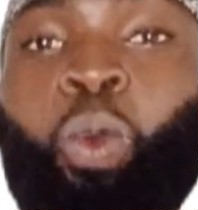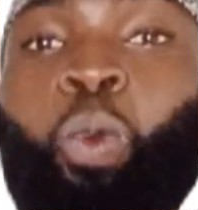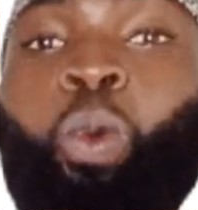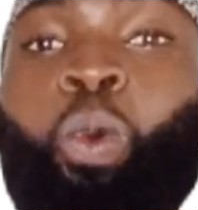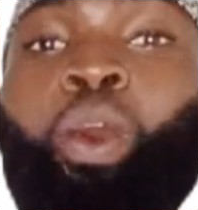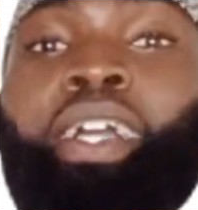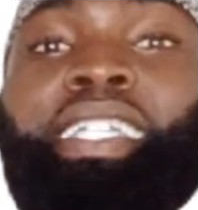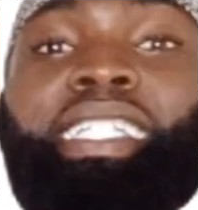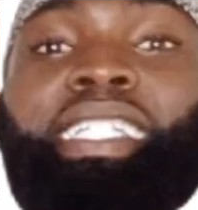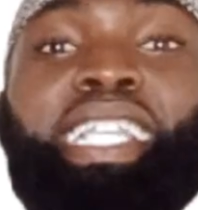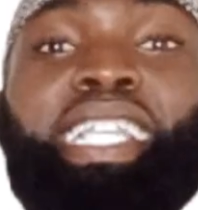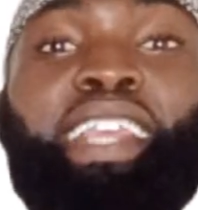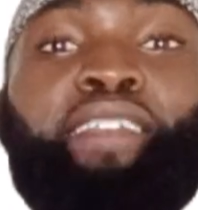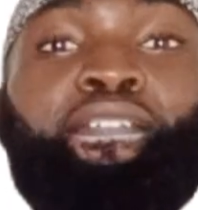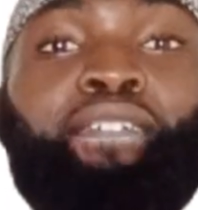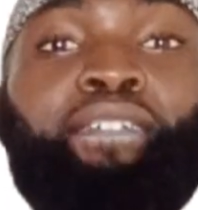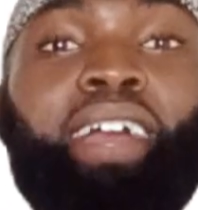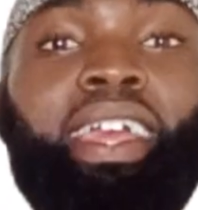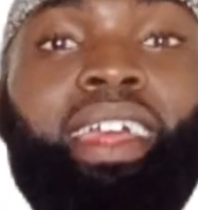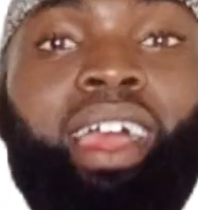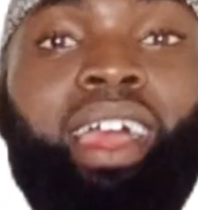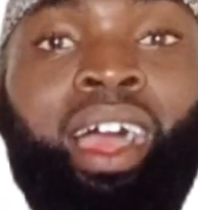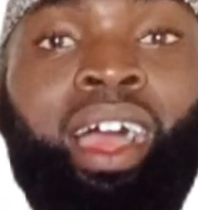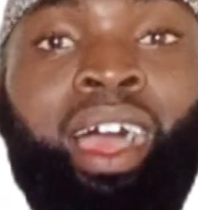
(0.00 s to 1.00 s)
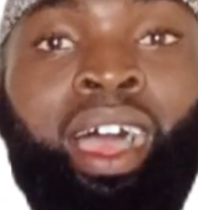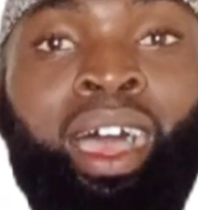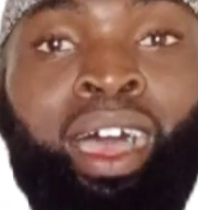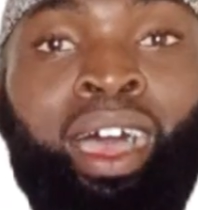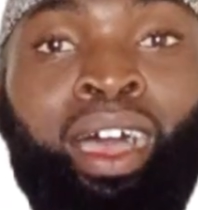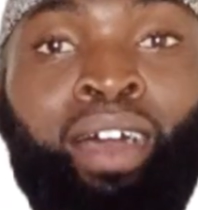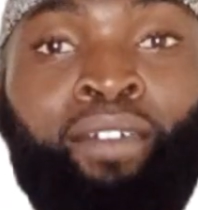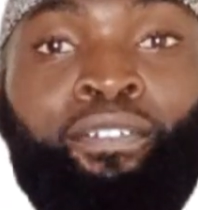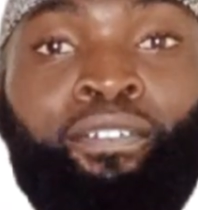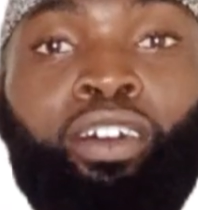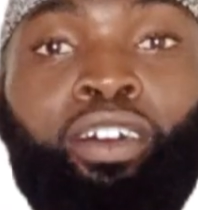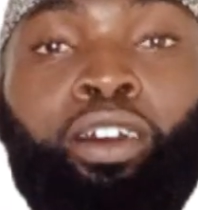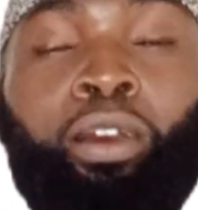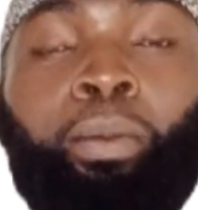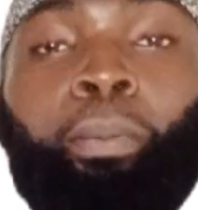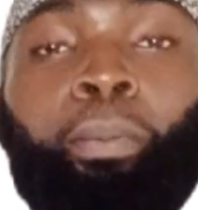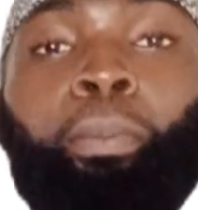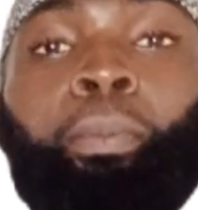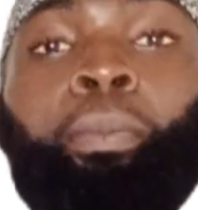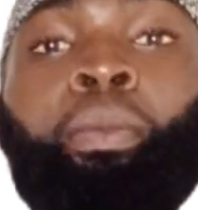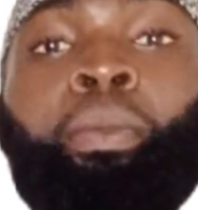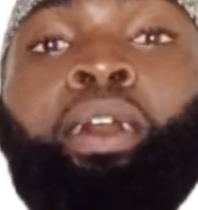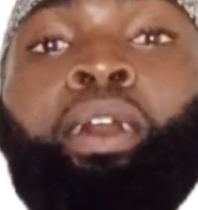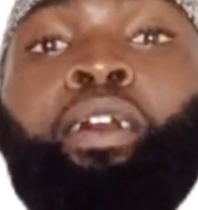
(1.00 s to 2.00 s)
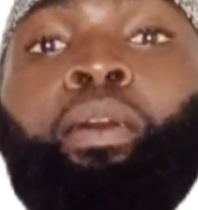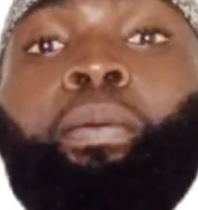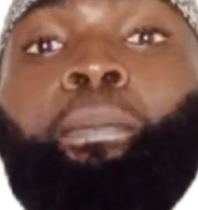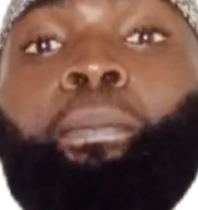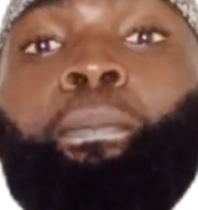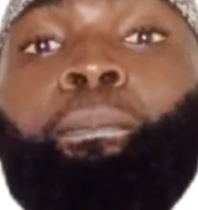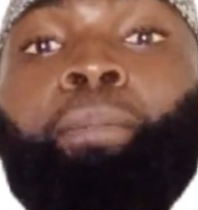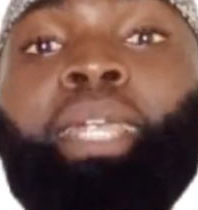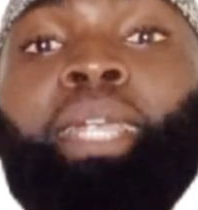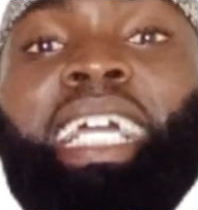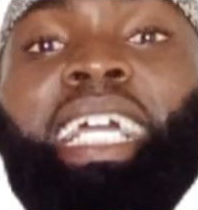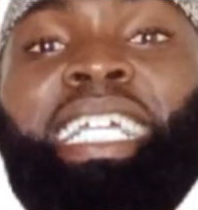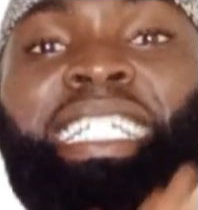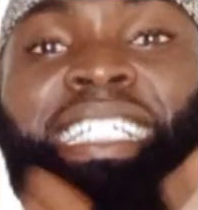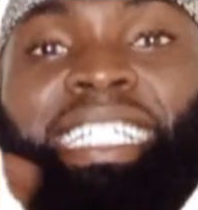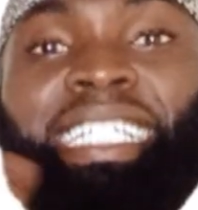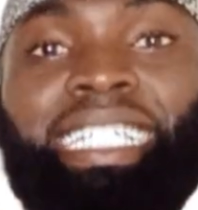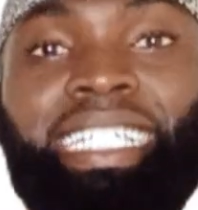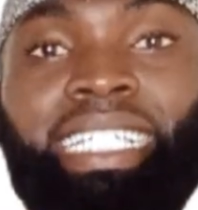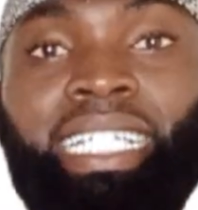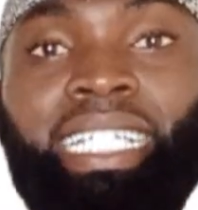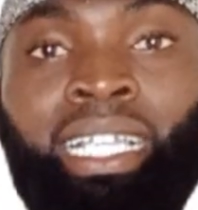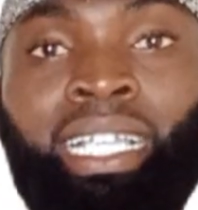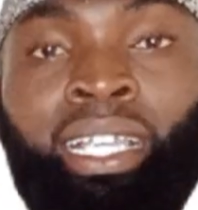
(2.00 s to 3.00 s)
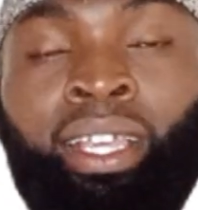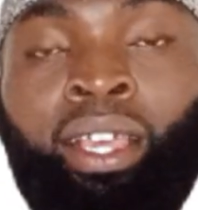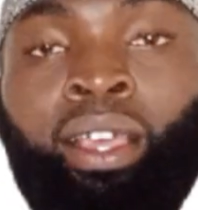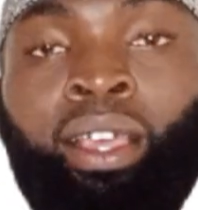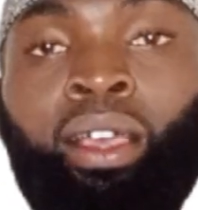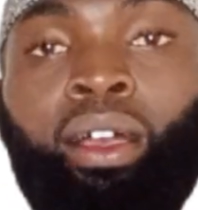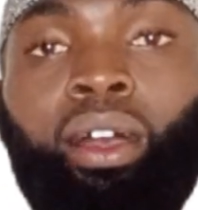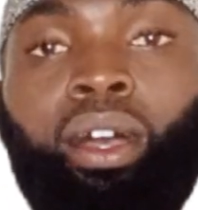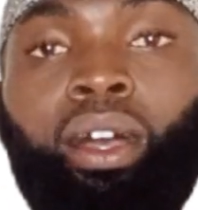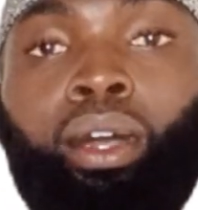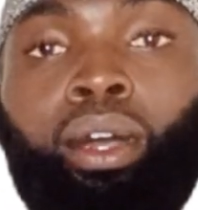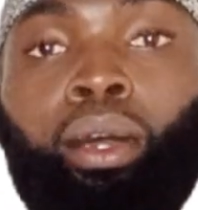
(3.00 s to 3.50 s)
What if I have plenty